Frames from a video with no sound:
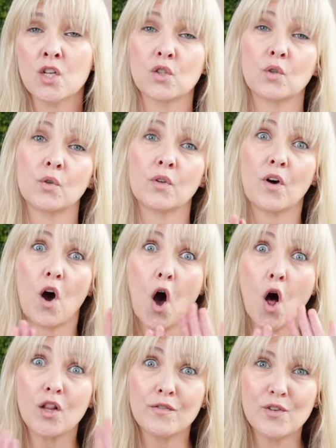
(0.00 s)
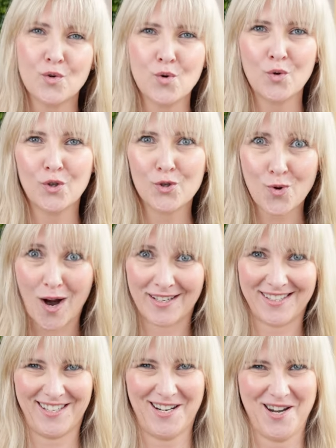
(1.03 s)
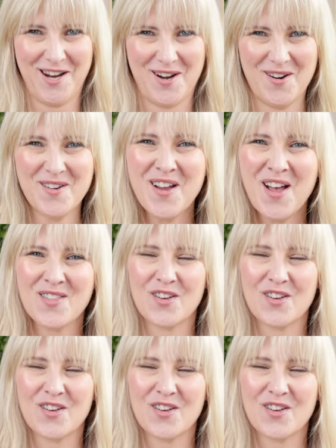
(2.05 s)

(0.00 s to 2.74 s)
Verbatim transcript: So all of you who are dry skin here